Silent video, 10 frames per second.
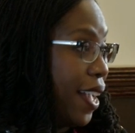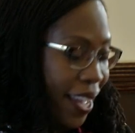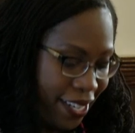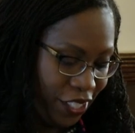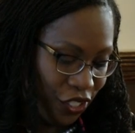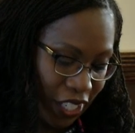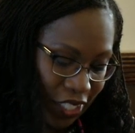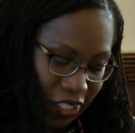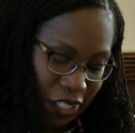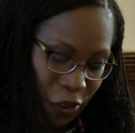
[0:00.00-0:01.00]
any
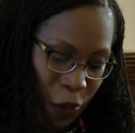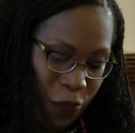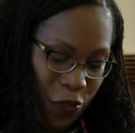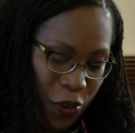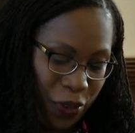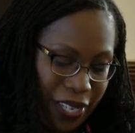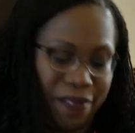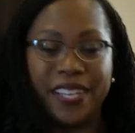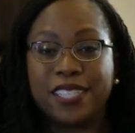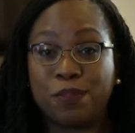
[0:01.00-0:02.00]
judge can hope for when
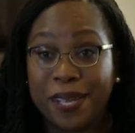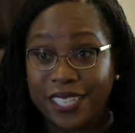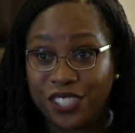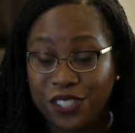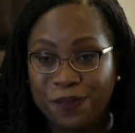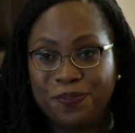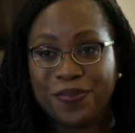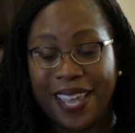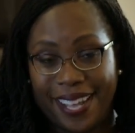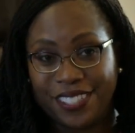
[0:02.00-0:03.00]
giving a speech,
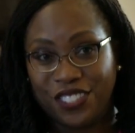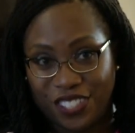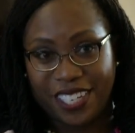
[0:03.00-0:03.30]
as